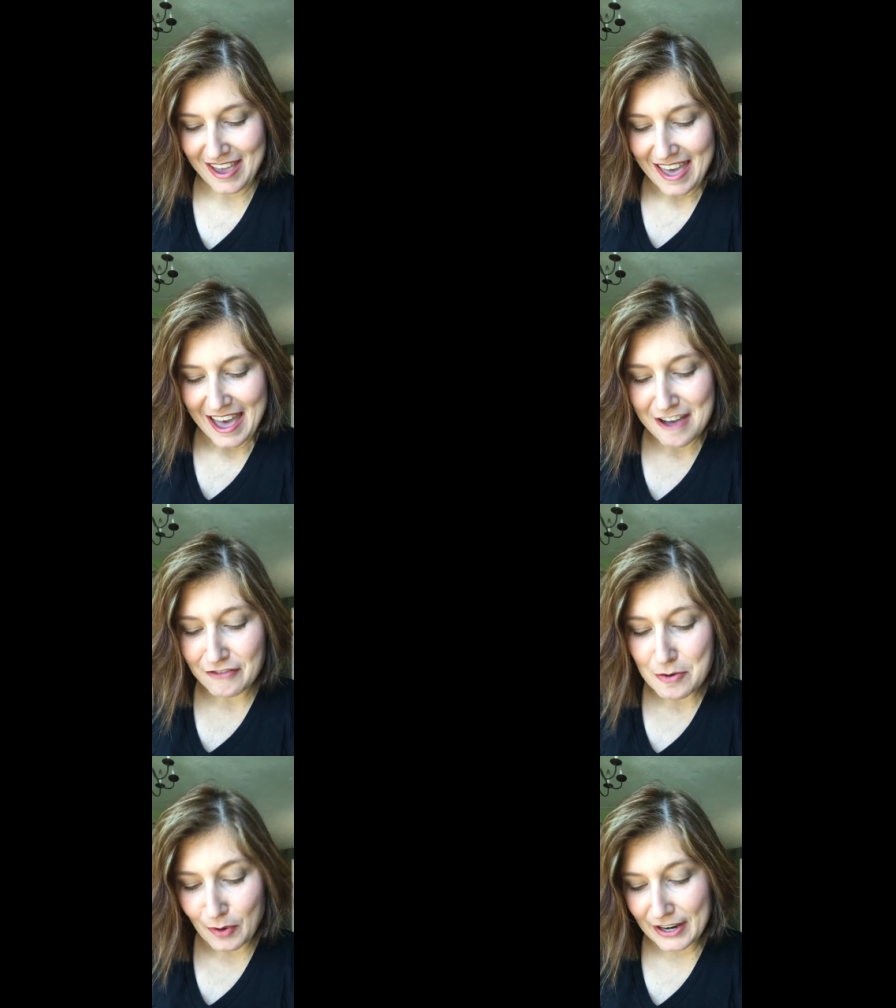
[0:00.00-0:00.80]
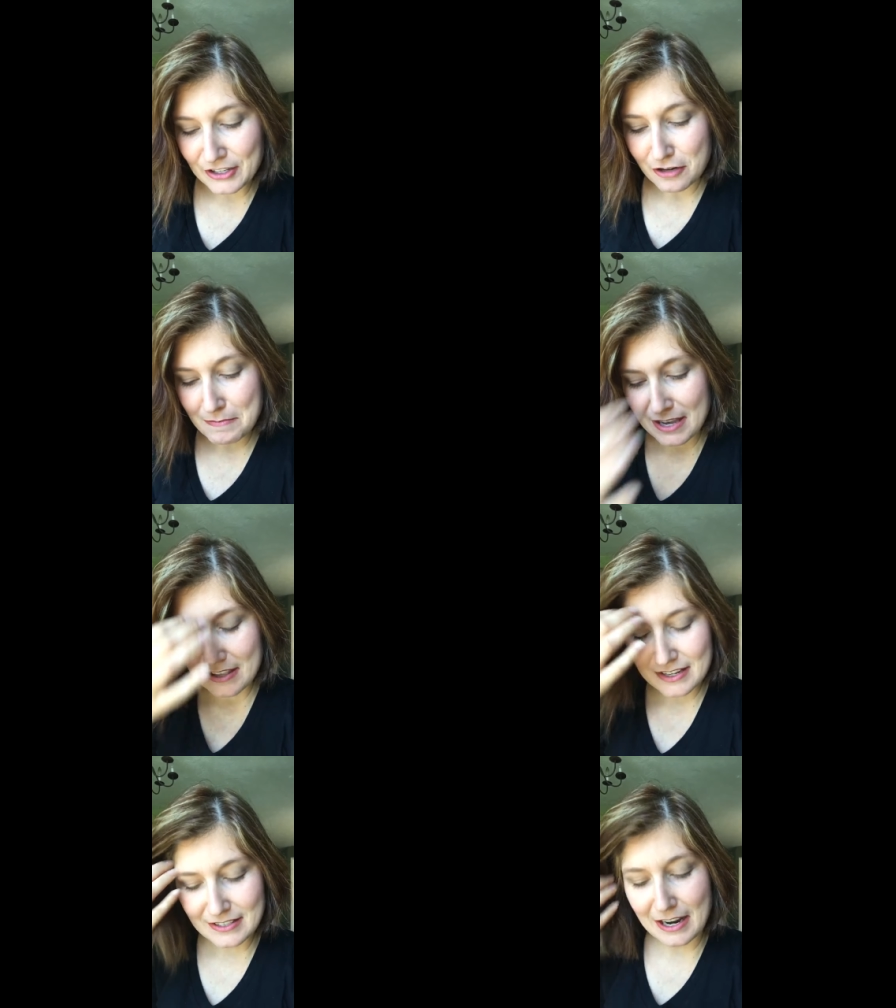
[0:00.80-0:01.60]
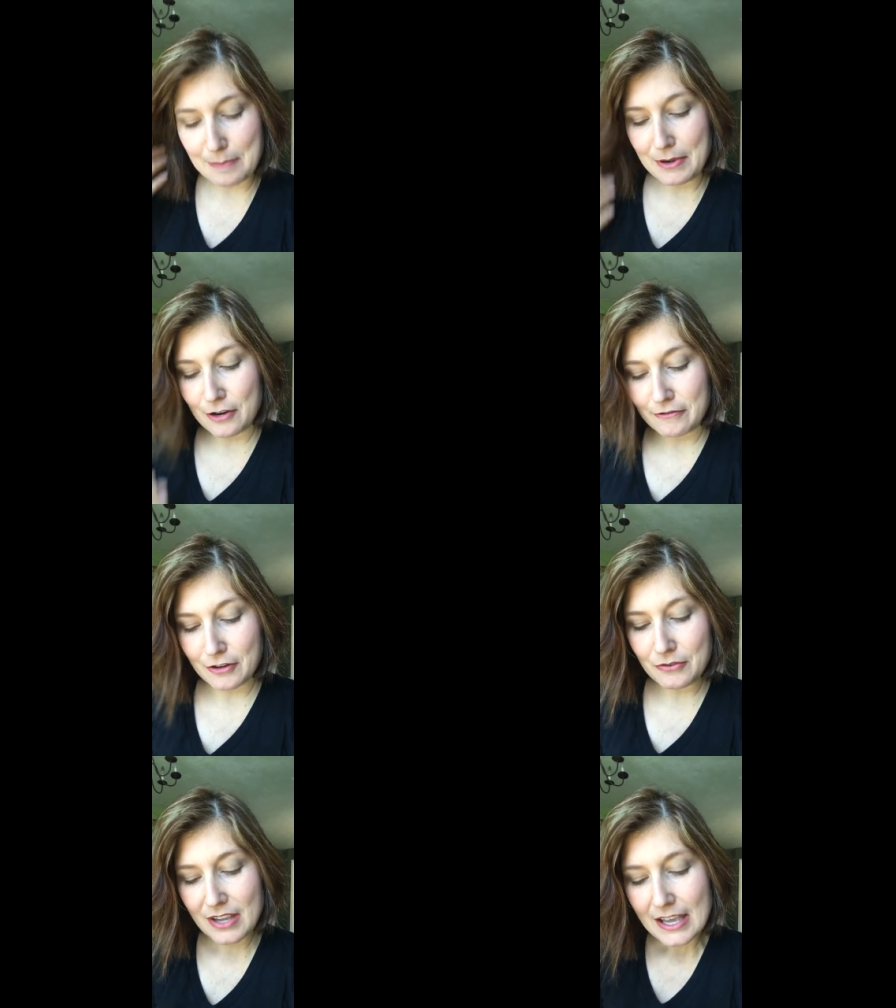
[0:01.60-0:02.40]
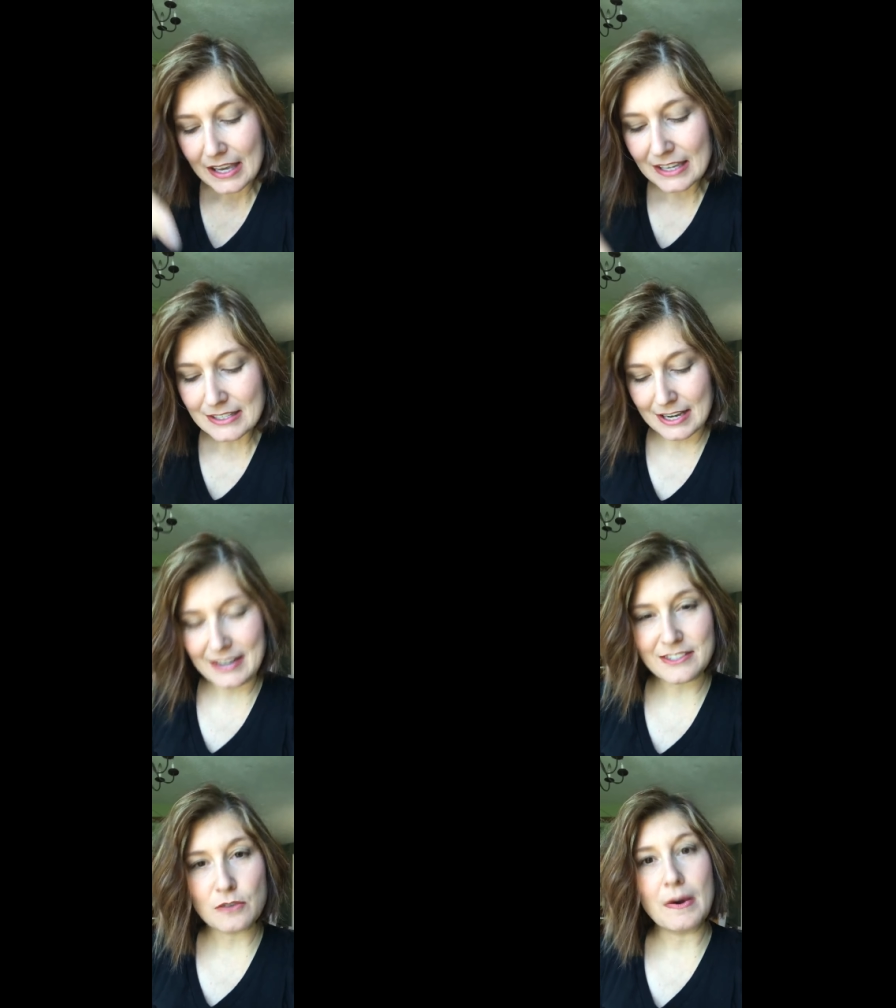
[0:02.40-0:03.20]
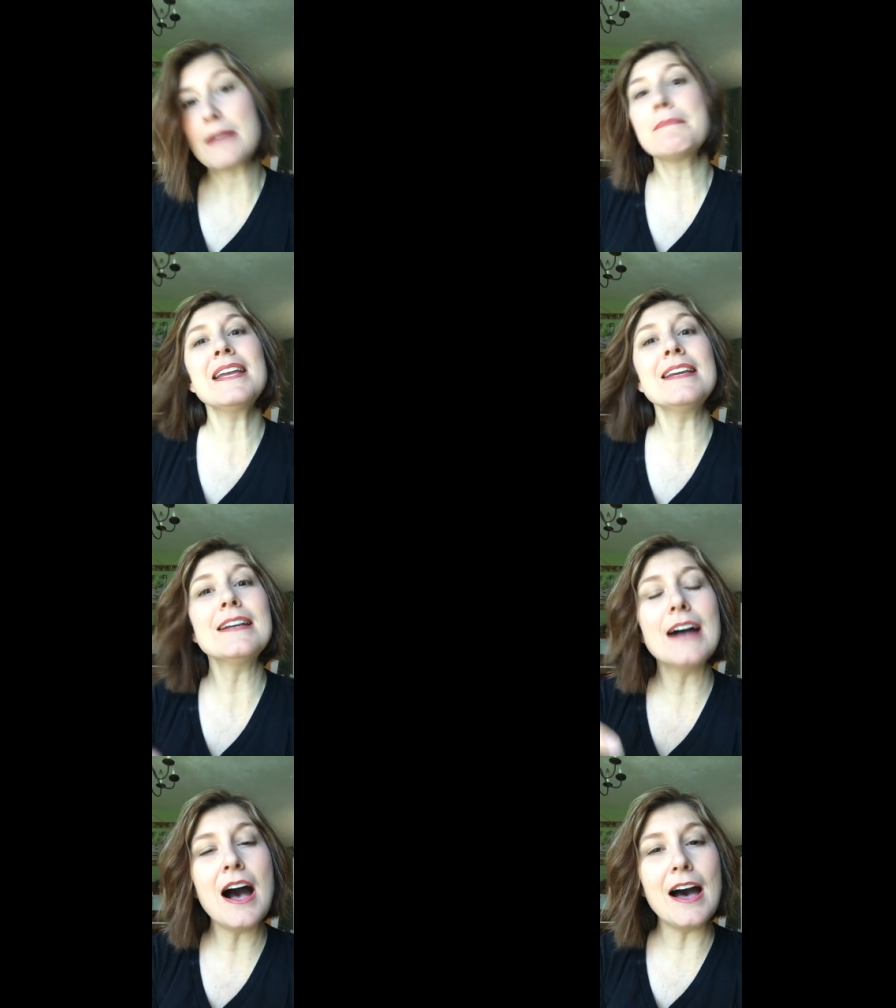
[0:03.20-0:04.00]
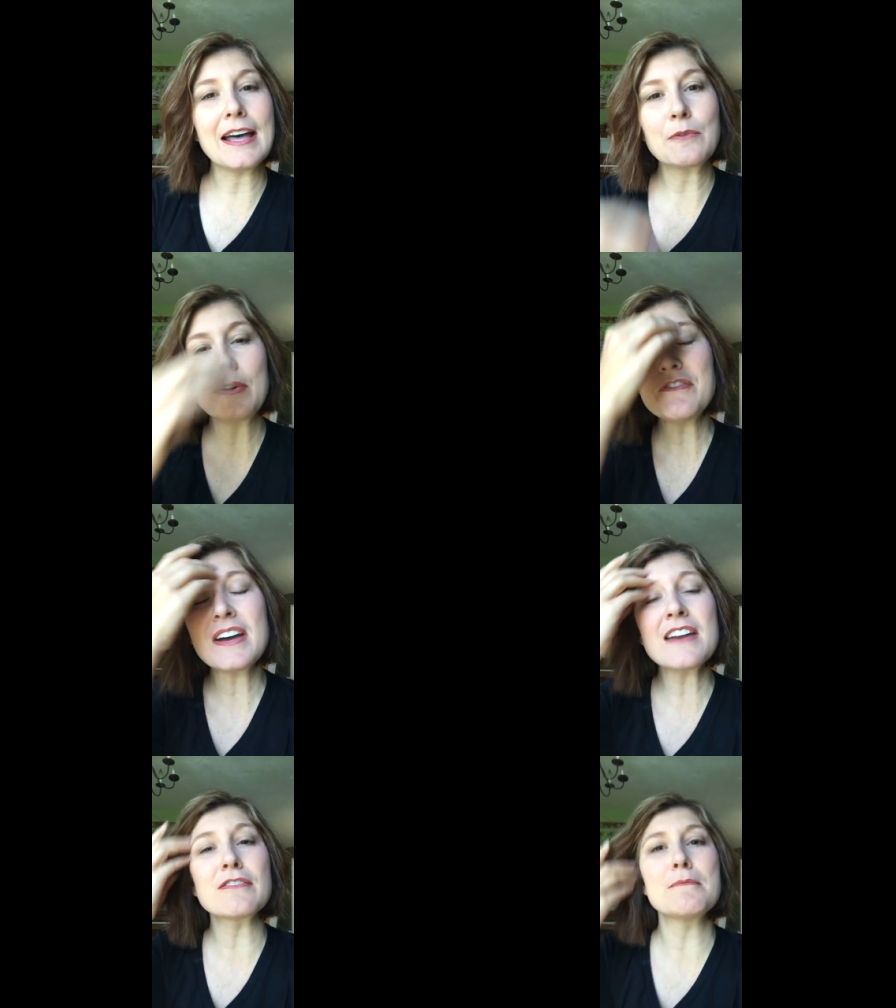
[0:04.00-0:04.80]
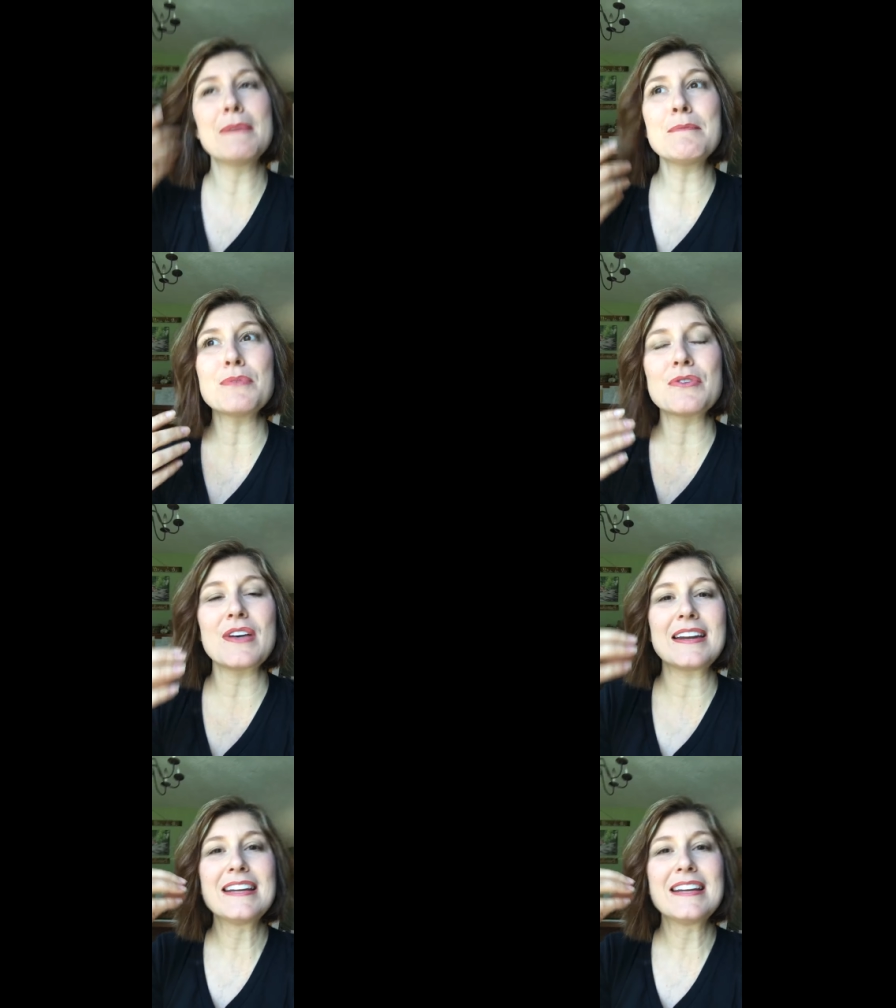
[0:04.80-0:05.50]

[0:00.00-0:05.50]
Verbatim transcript: Every branch in me that does not bear fruit, he takes away, meaning God. We've got to remember that